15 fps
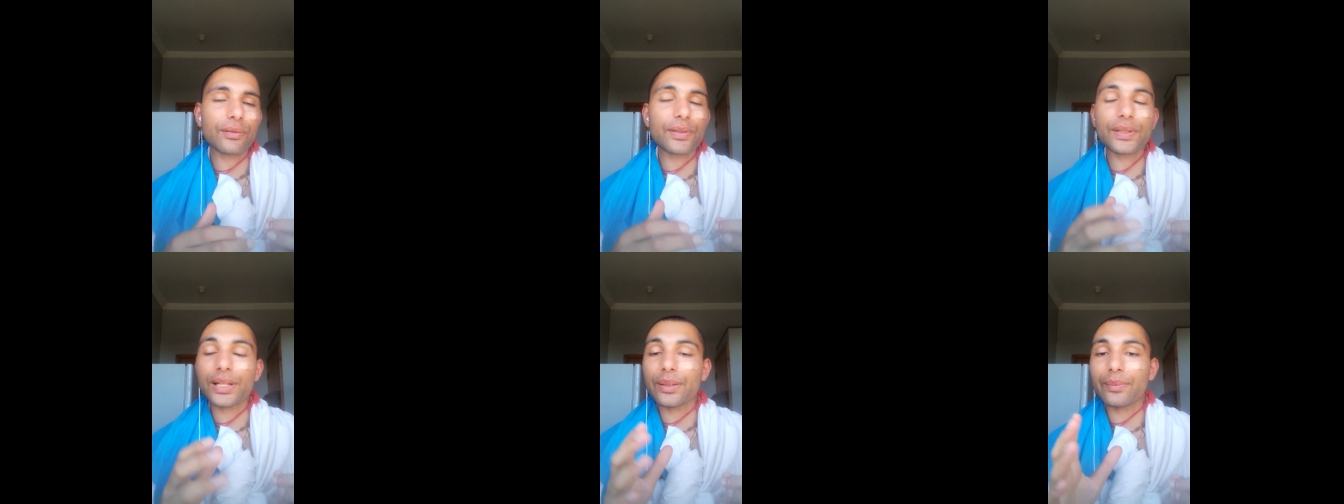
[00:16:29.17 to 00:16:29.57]

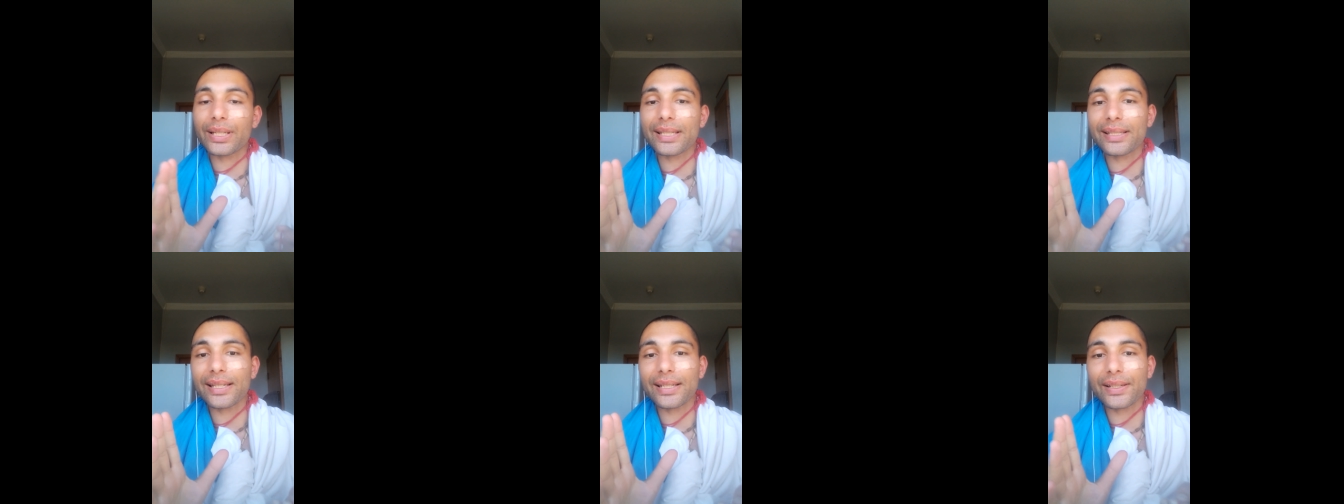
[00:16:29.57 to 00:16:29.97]
so I meant to
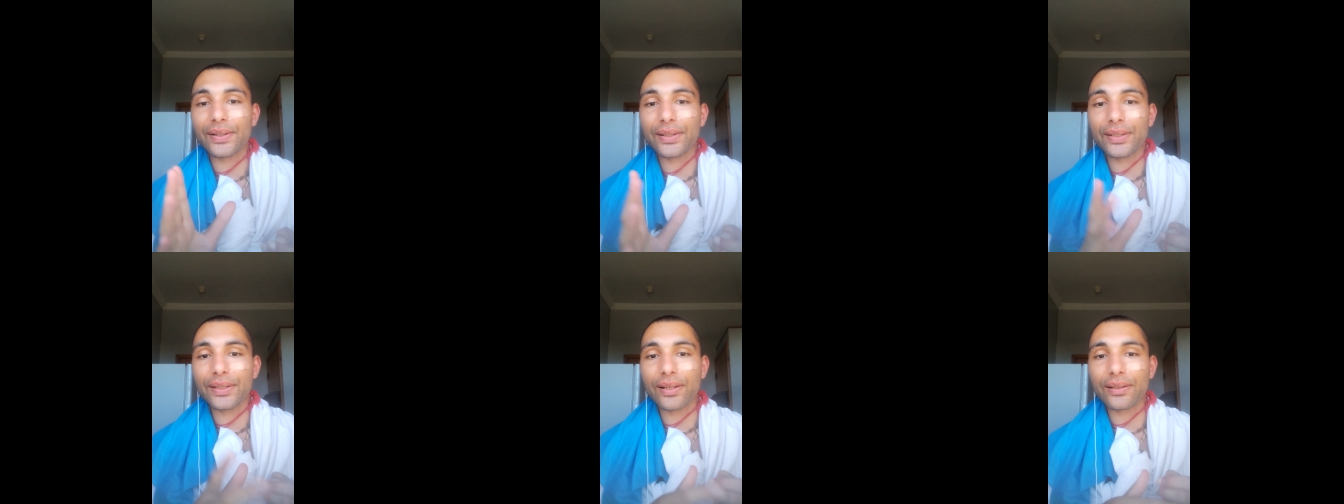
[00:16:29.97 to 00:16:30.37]
say to
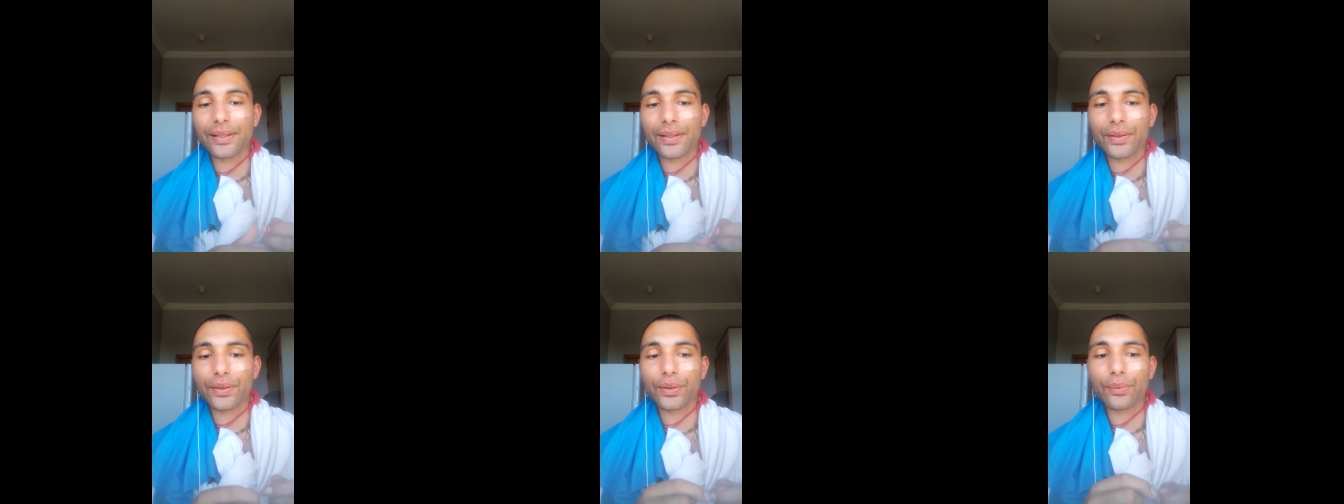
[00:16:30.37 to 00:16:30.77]
ourselves
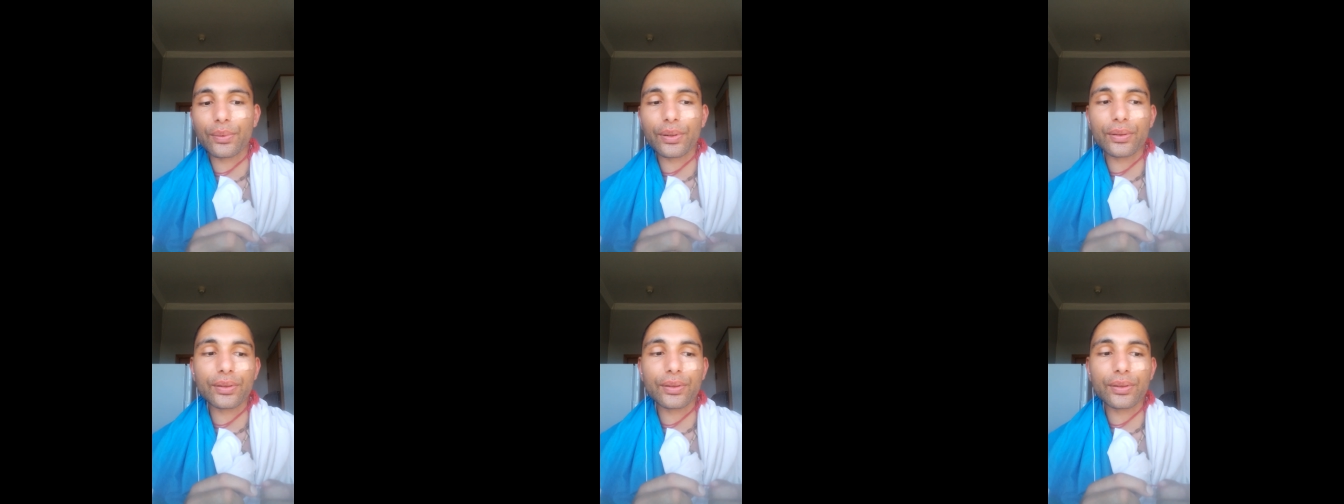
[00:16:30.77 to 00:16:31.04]
in the world,